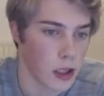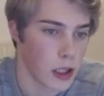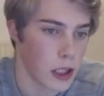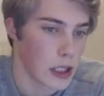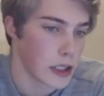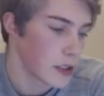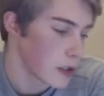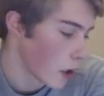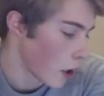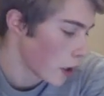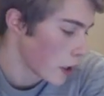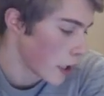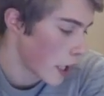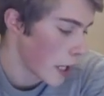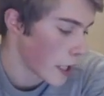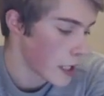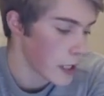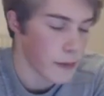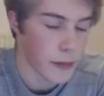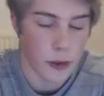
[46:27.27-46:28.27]
It's not an
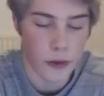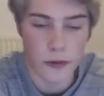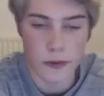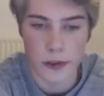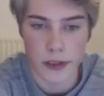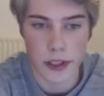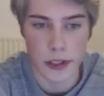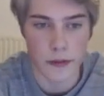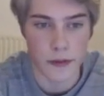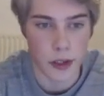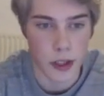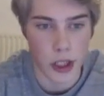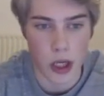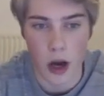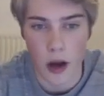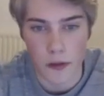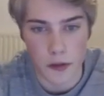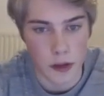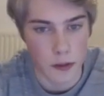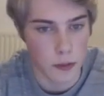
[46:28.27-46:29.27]
endgame you won't see very
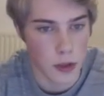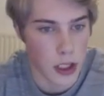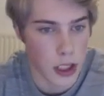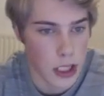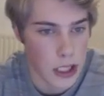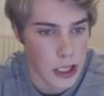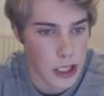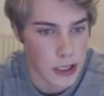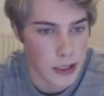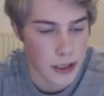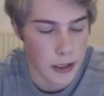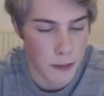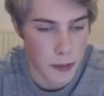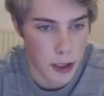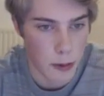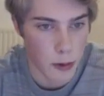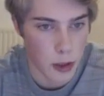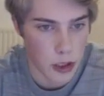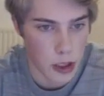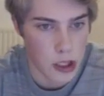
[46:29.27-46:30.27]
often, but I simply
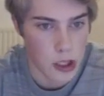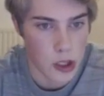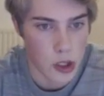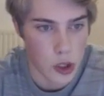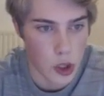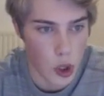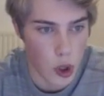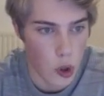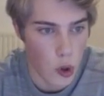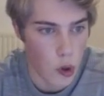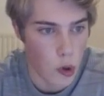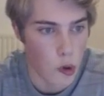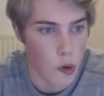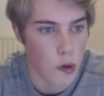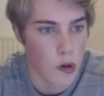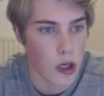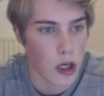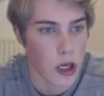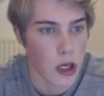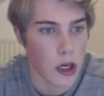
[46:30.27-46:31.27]
wanted to
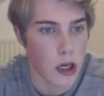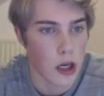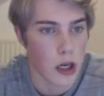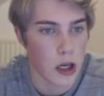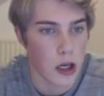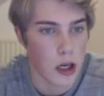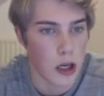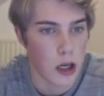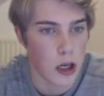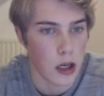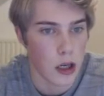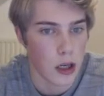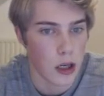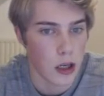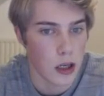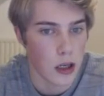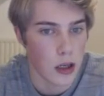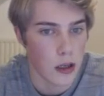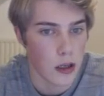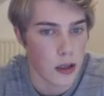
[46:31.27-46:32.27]
show
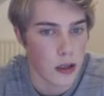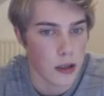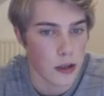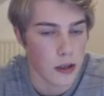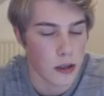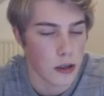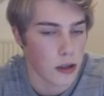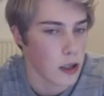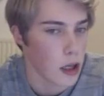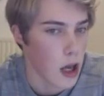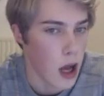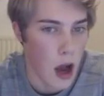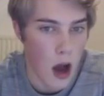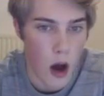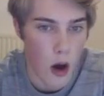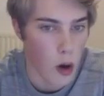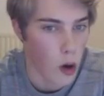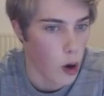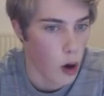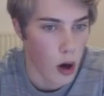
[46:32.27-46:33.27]
uh,
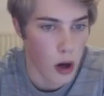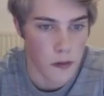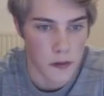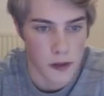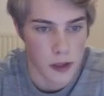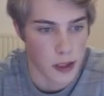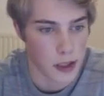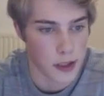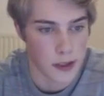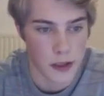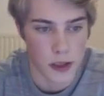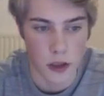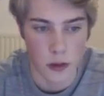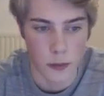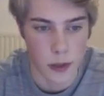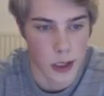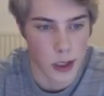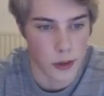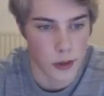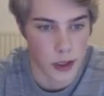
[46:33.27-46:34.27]
how often these
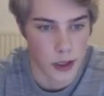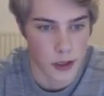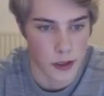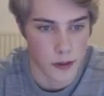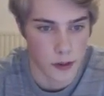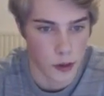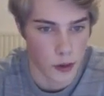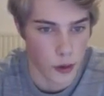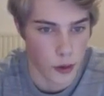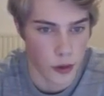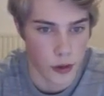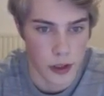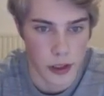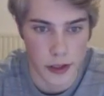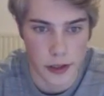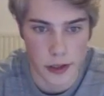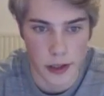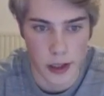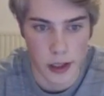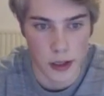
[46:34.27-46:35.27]
stalemate tricks occur
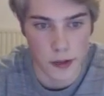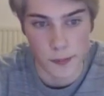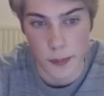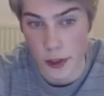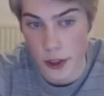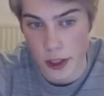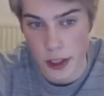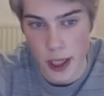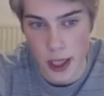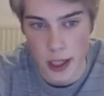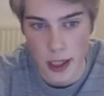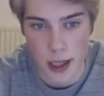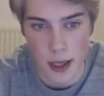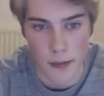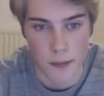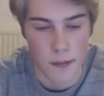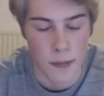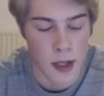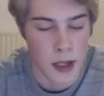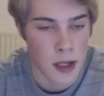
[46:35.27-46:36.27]
in especially
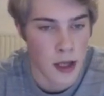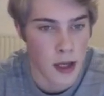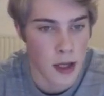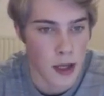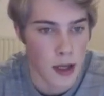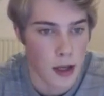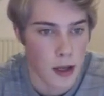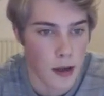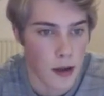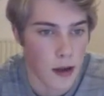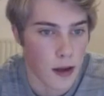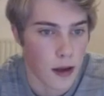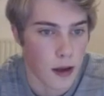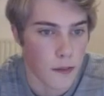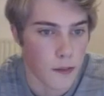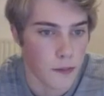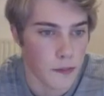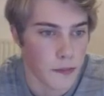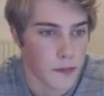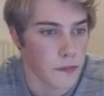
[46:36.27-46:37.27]
endgame.
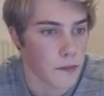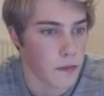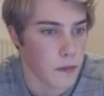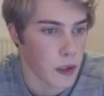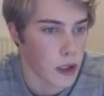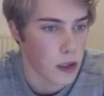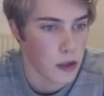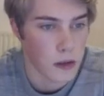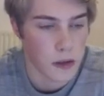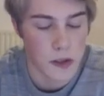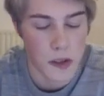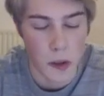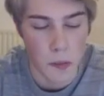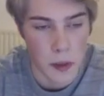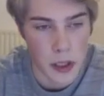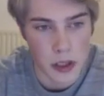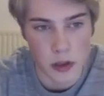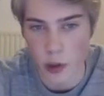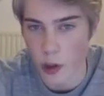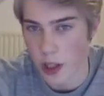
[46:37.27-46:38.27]
Um,
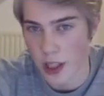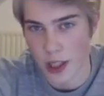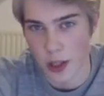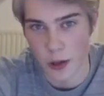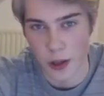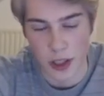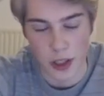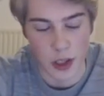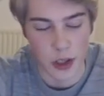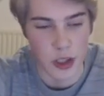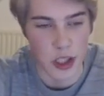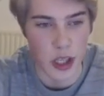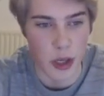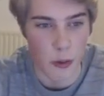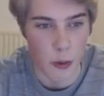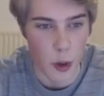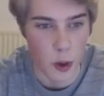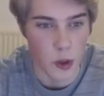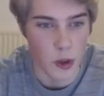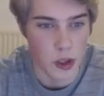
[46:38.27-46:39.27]
tricks usually
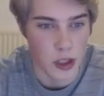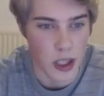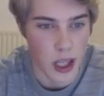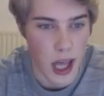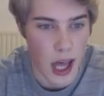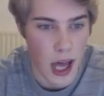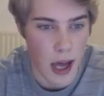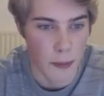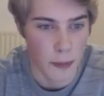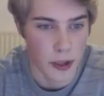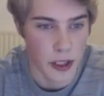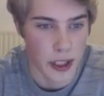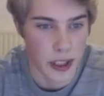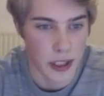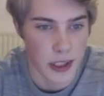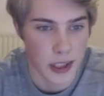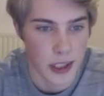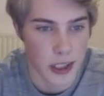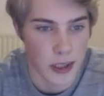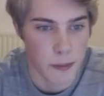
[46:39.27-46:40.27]
won't happen
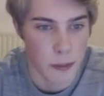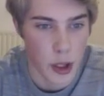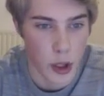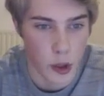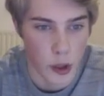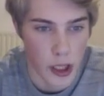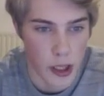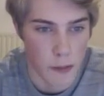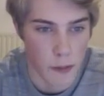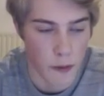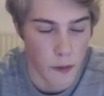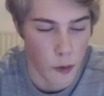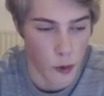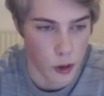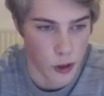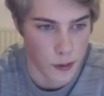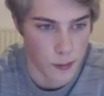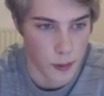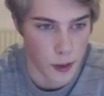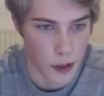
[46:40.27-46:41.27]
in the middle game, of
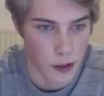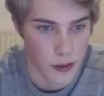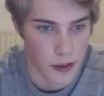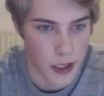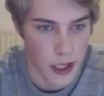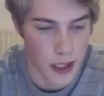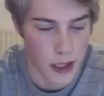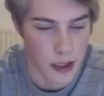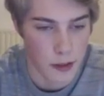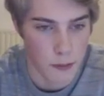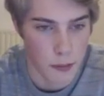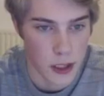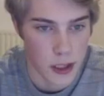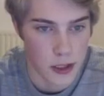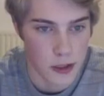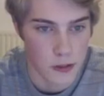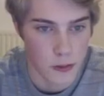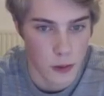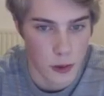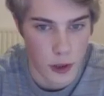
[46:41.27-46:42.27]
course, because then the
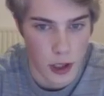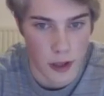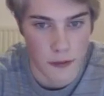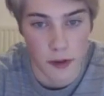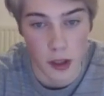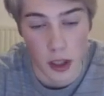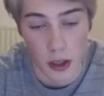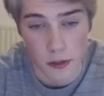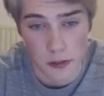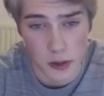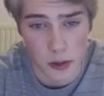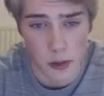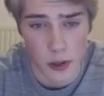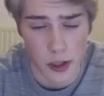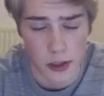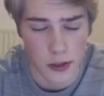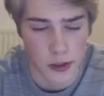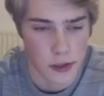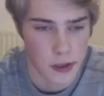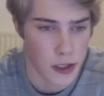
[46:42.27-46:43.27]
pieces will have a lot of
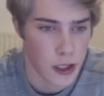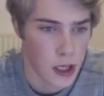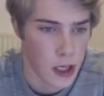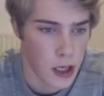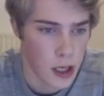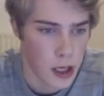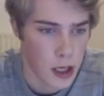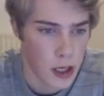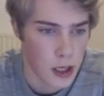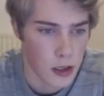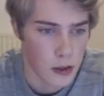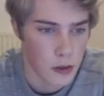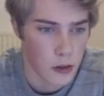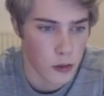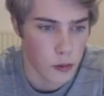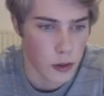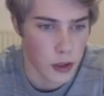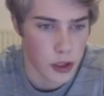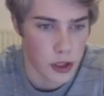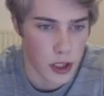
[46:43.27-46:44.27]
squares
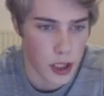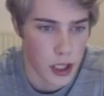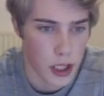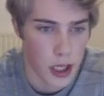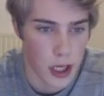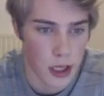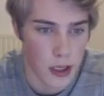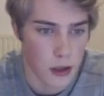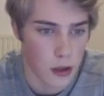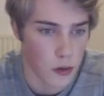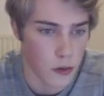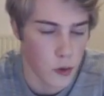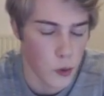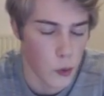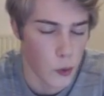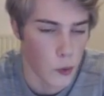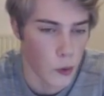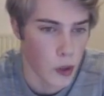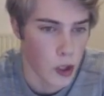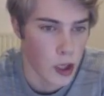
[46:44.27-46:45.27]
to which they can go
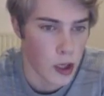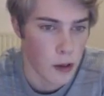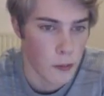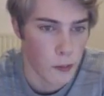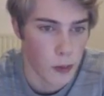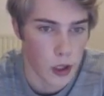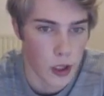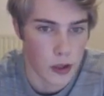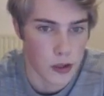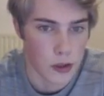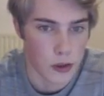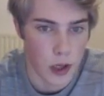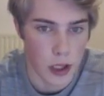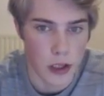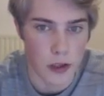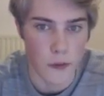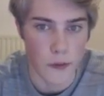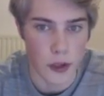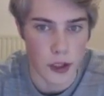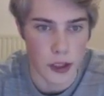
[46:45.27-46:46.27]
to. But try
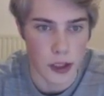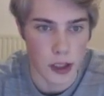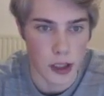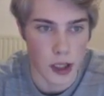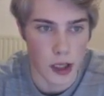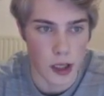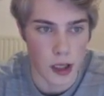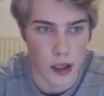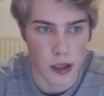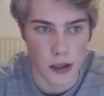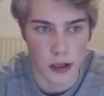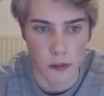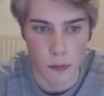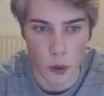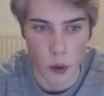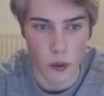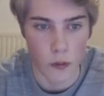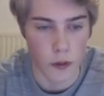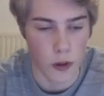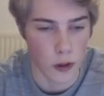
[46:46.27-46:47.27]
to find the the
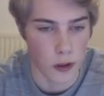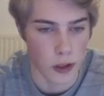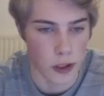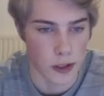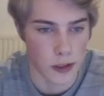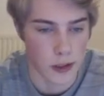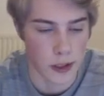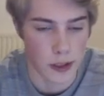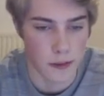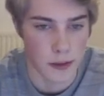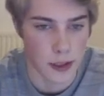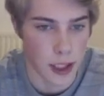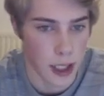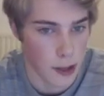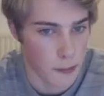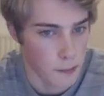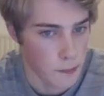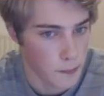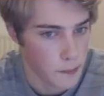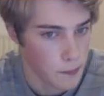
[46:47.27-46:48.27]
move here that saves the
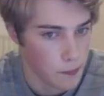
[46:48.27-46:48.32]
game.